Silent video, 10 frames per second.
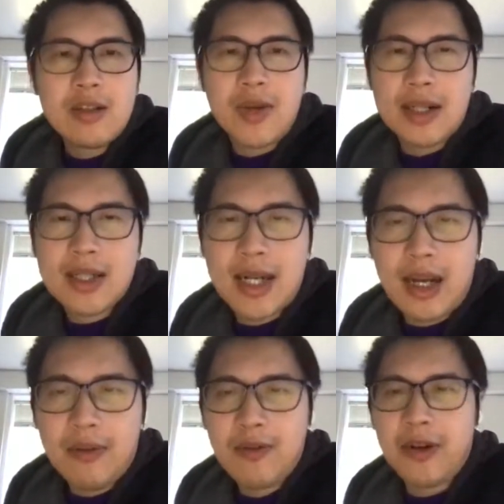
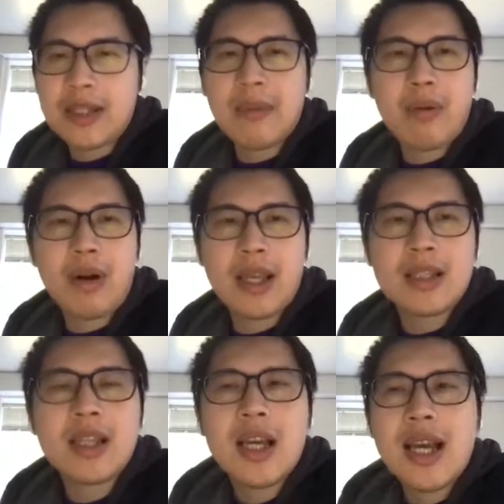runtime for
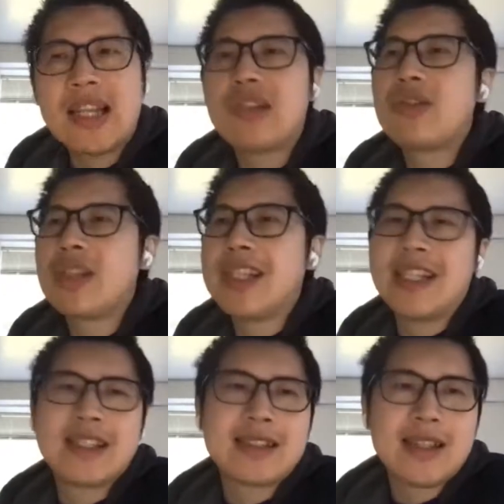deploying
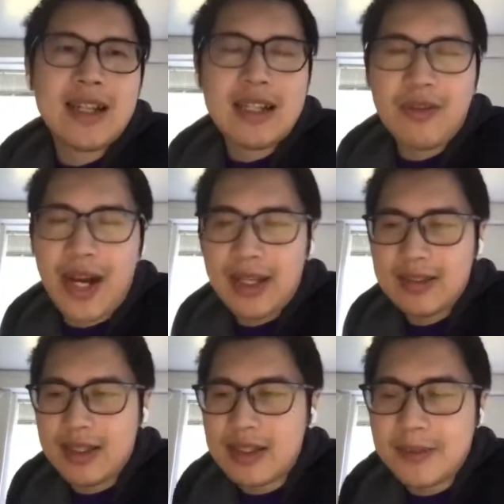heterogeneous
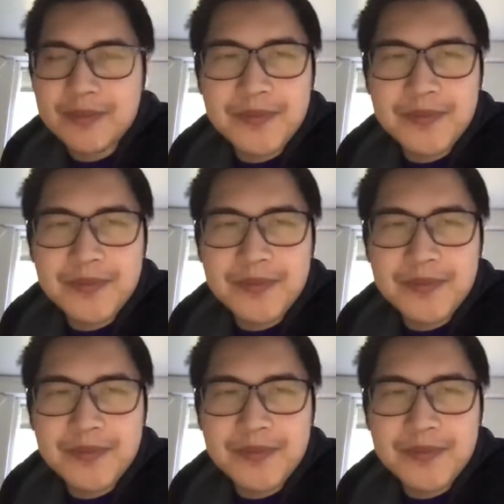devices.